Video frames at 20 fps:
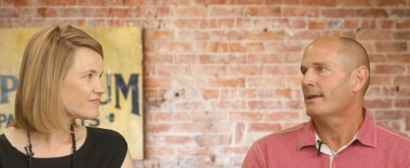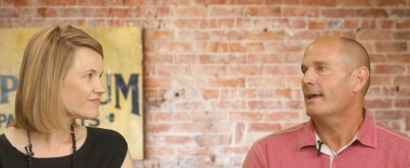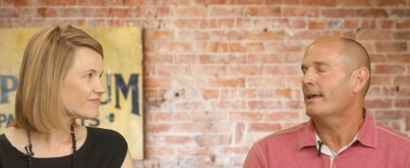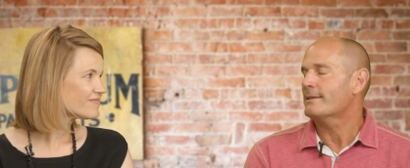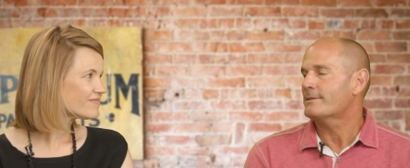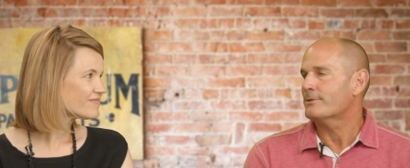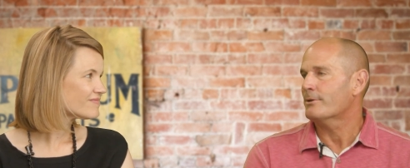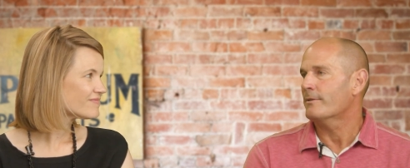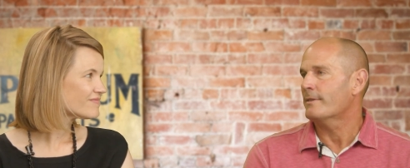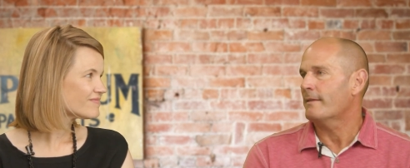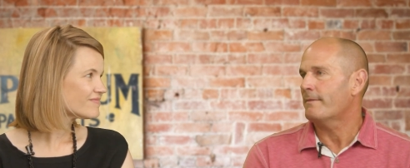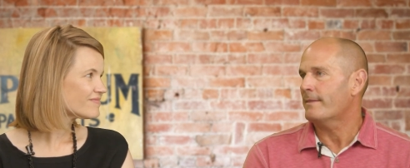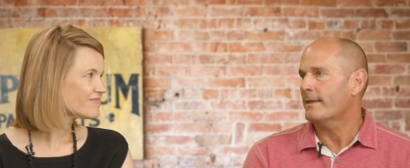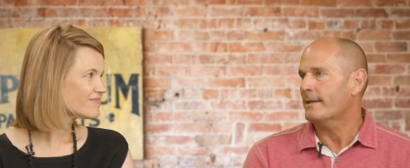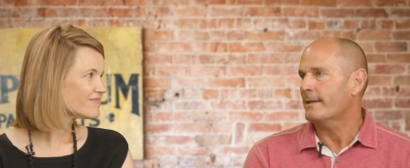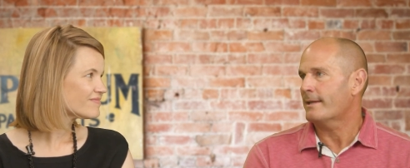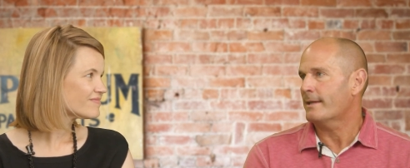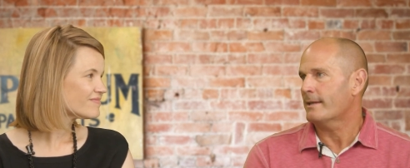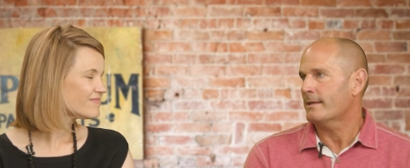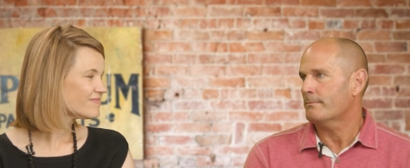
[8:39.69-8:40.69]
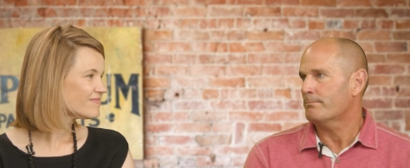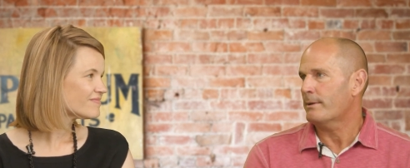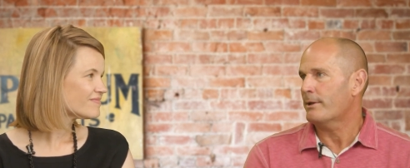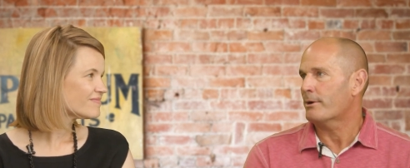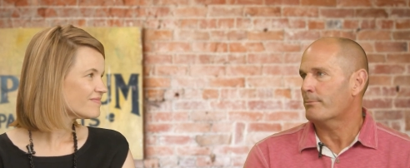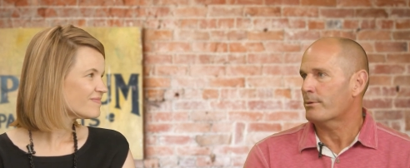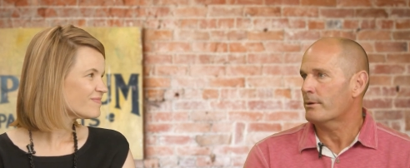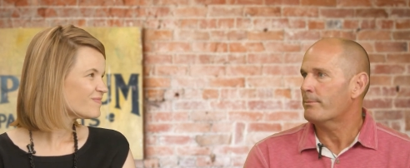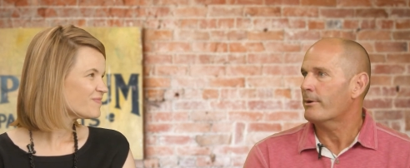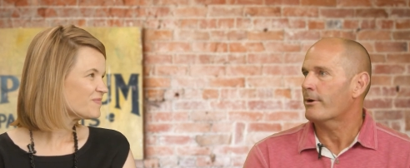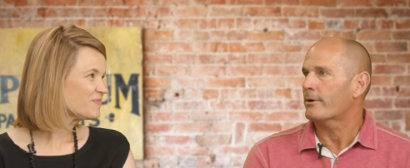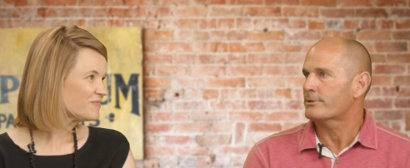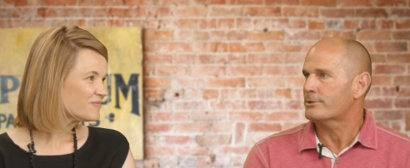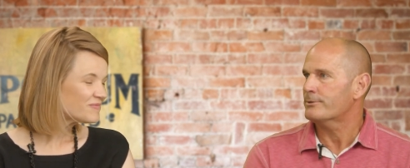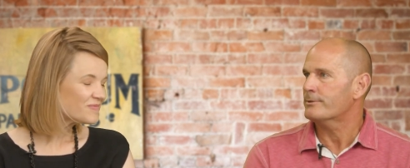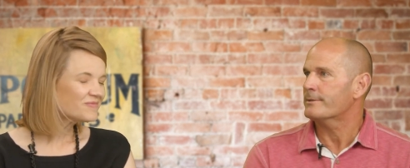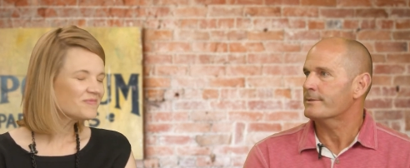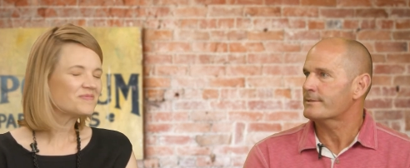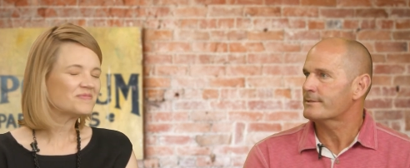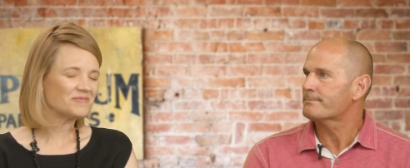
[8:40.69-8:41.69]
Speaker 1: so that they can better prepare
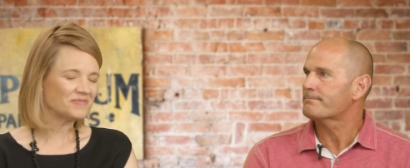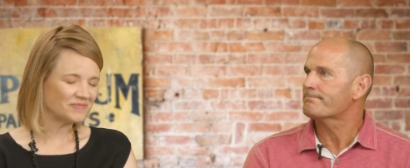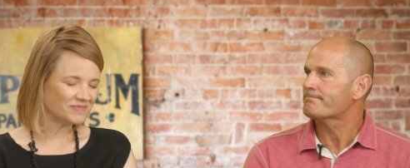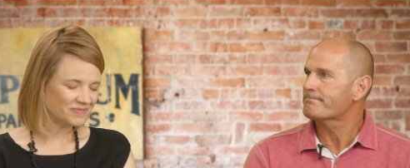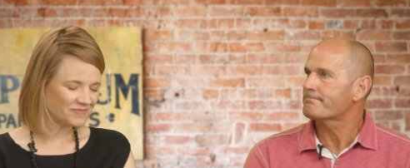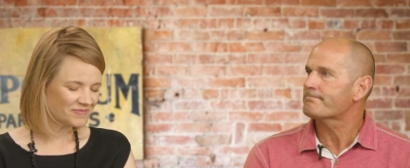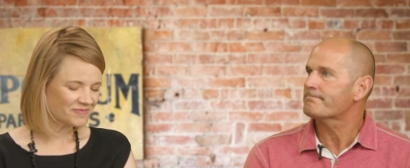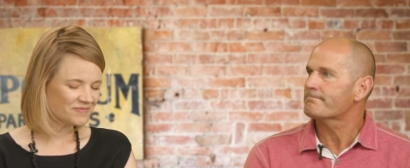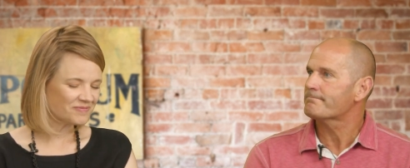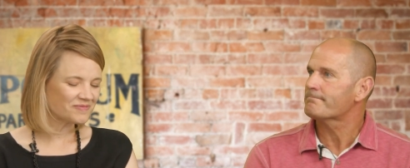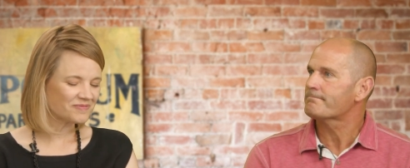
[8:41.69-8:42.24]
students. Mm -hmm.